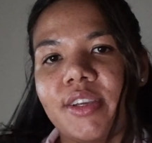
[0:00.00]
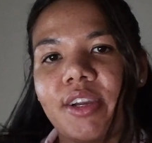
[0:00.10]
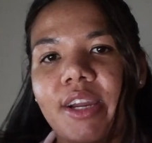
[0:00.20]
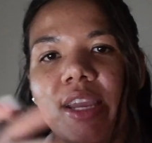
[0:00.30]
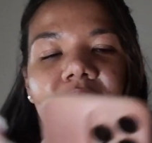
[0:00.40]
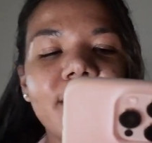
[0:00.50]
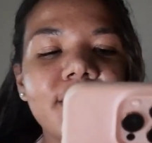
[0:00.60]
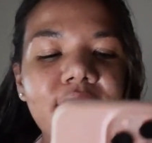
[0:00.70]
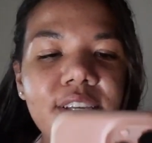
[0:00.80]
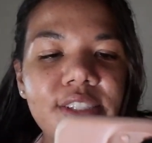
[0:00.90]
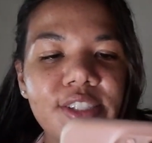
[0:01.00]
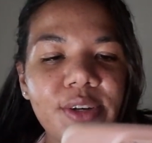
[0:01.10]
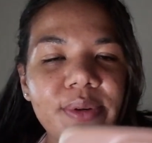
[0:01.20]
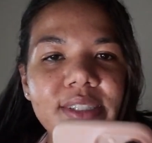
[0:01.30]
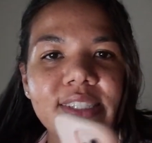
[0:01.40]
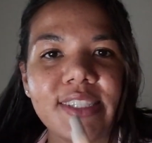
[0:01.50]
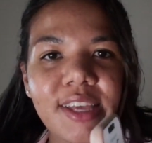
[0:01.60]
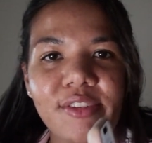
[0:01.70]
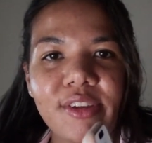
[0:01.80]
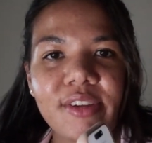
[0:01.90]
Alright guys, so it's
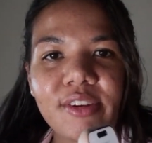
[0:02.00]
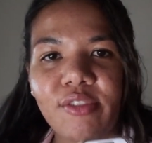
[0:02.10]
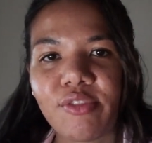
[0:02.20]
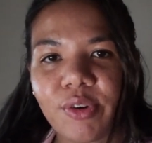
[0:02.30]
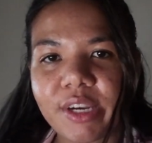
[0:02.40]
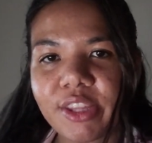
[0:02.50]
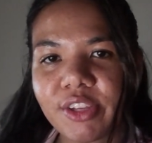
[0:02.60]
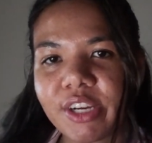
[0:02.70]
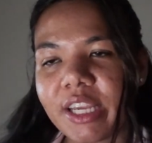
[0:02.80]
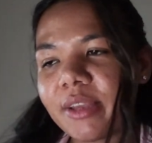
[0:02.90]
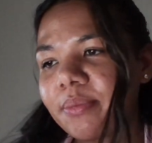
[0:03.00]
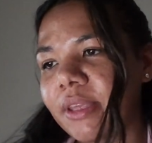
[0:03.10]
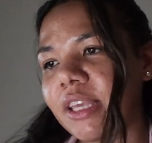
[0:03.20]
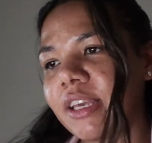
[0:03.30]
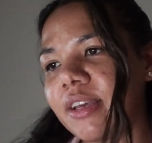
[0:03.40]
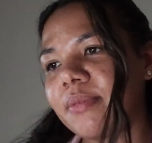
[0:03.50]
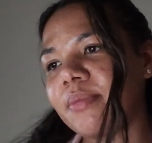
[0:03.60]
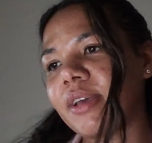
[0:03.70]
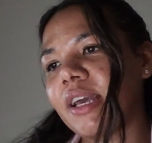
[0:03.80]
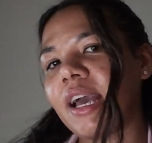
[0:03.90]
7:43 p.m.